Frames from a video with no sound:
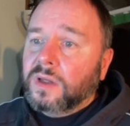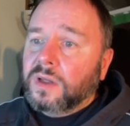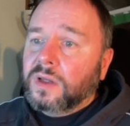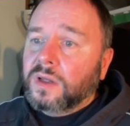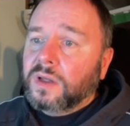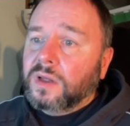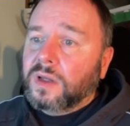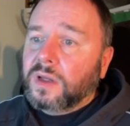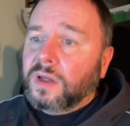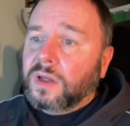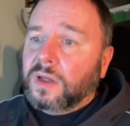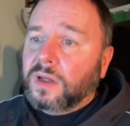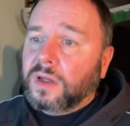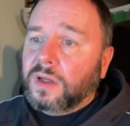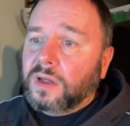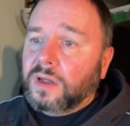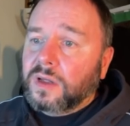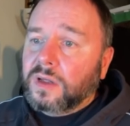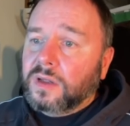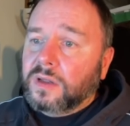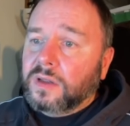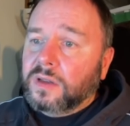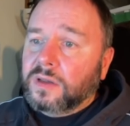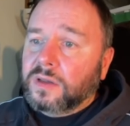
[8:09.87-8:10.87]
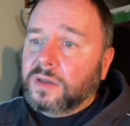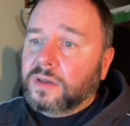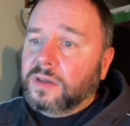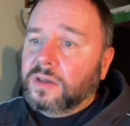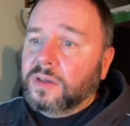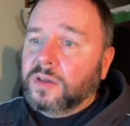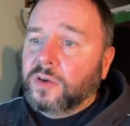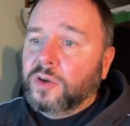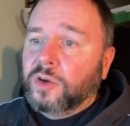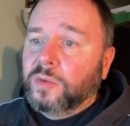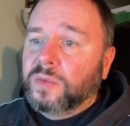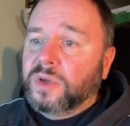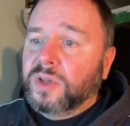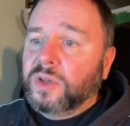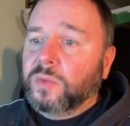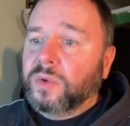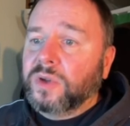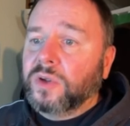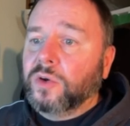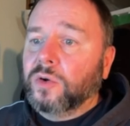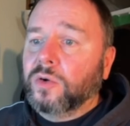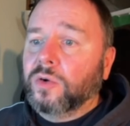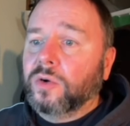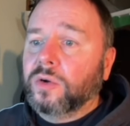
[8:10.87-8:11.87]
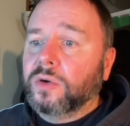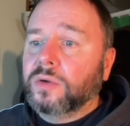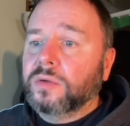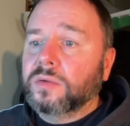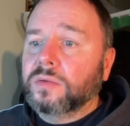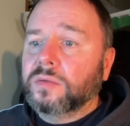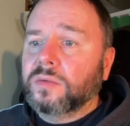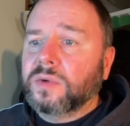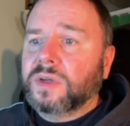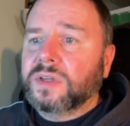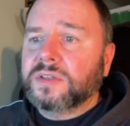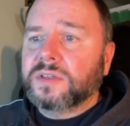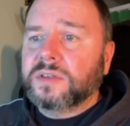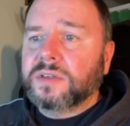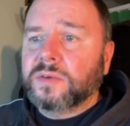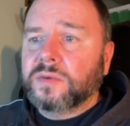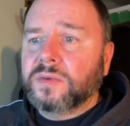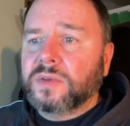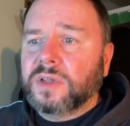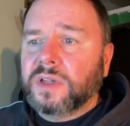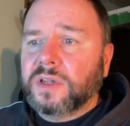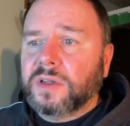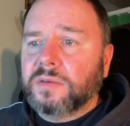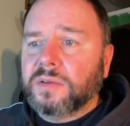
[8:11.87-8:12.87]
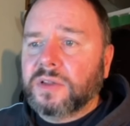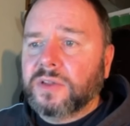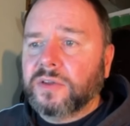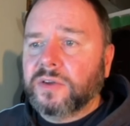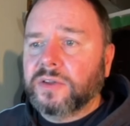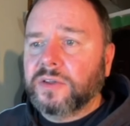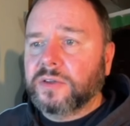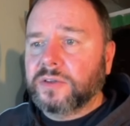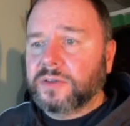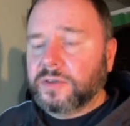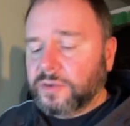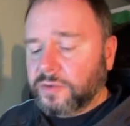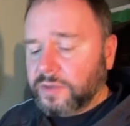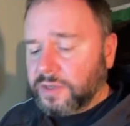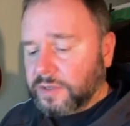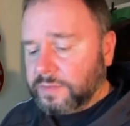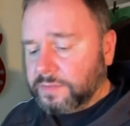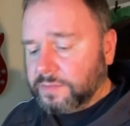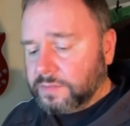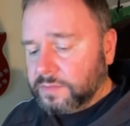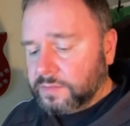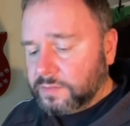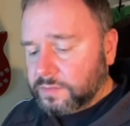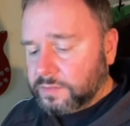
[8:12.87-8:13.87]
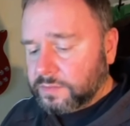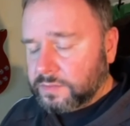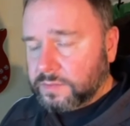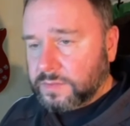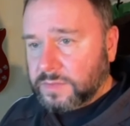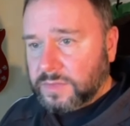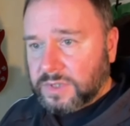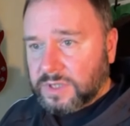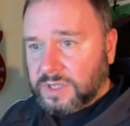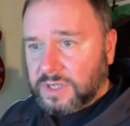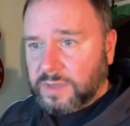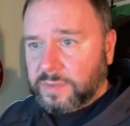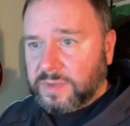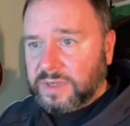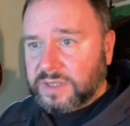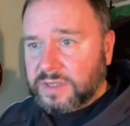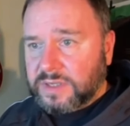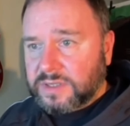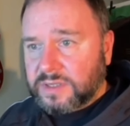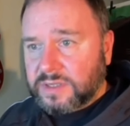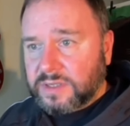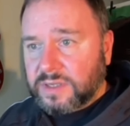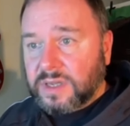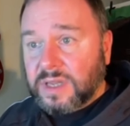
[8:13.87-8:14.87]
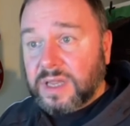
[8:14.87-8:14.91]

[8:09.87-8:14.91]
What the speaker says: And the number that we go, why is it doing that? I thought you could do that. A, B, C,